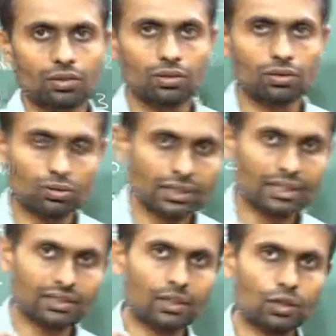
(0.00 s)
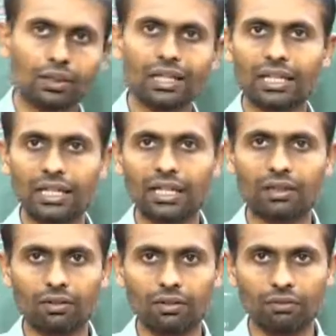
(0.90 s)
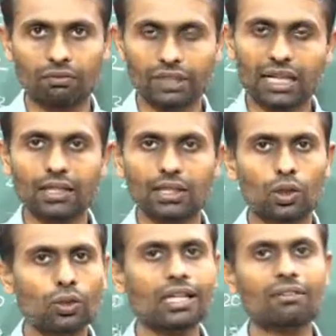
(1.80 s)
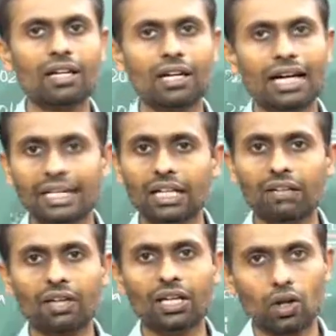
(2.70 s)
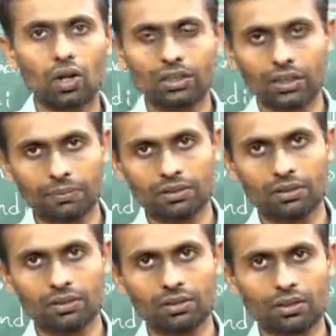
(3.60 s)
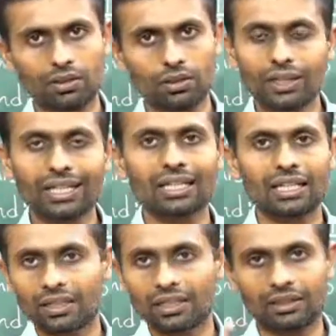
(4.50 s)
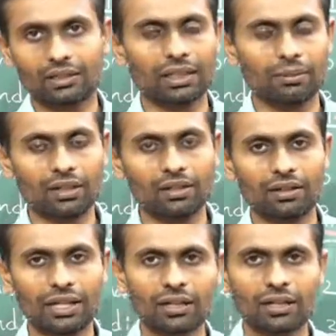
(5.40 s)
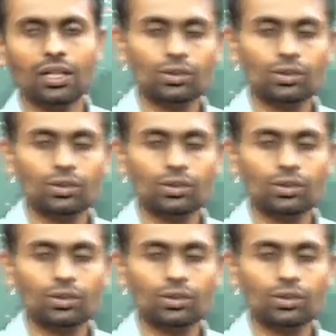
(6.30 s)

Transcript: So that is the only key. With that only we are identifying all tuples uniquely in the table, right?